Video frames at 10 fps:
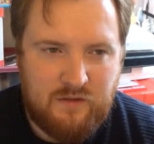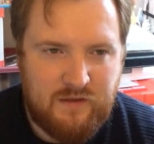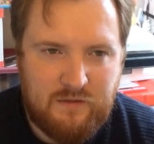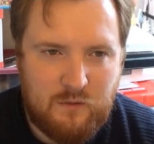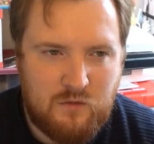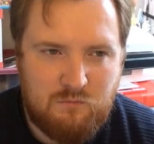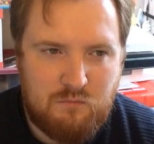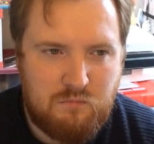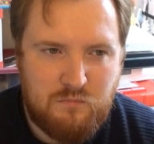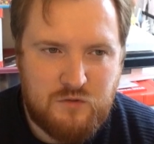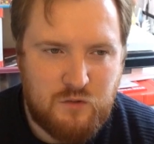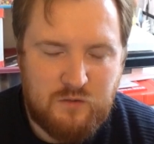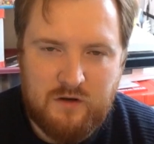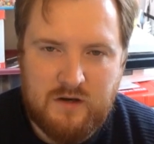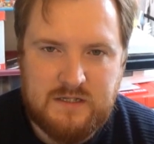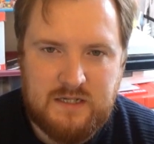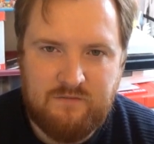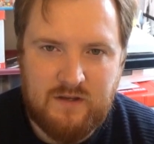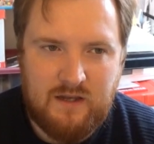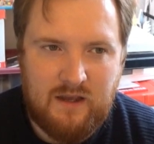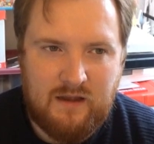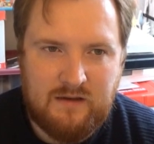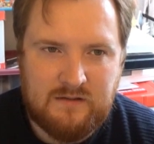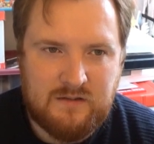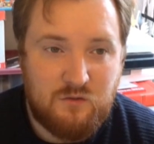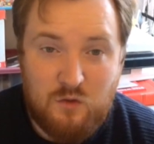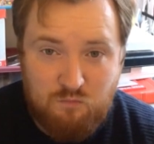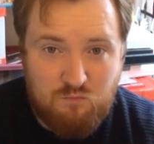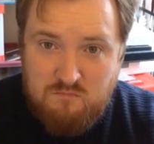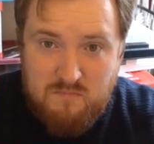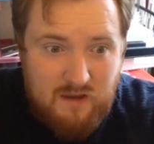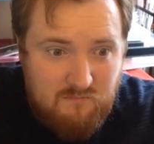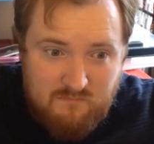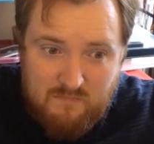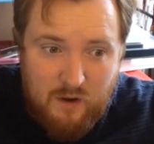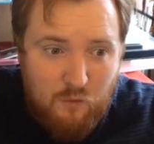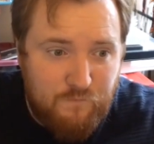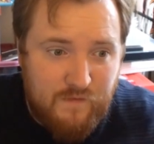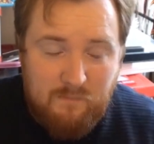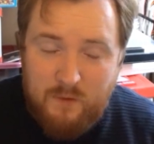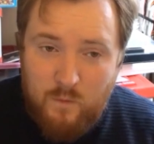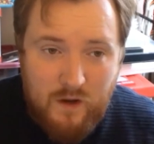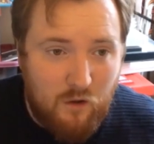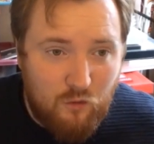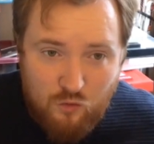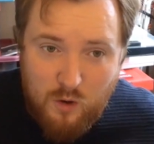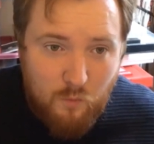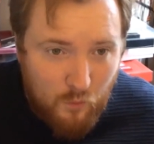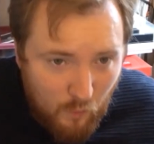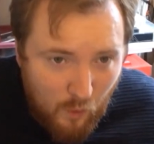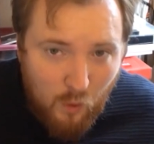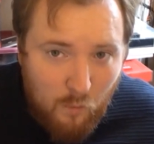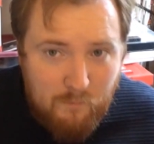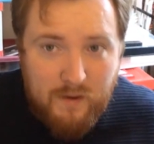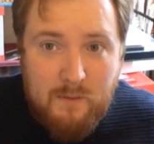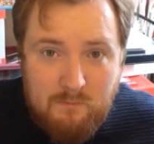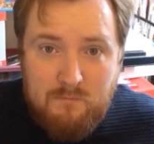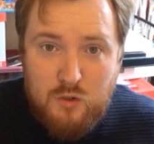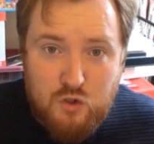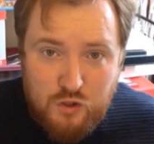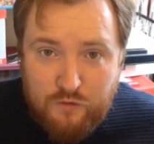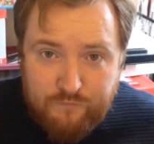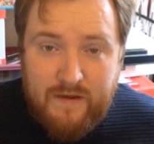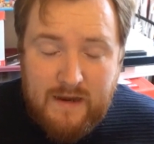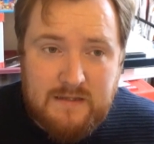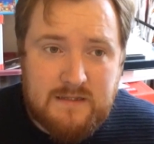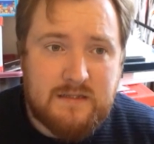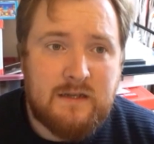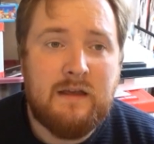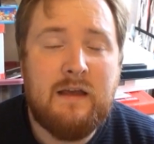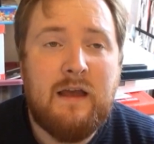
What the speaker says: think they were showing it on TV, and my whole family, we all grew up, we were all big musical fans,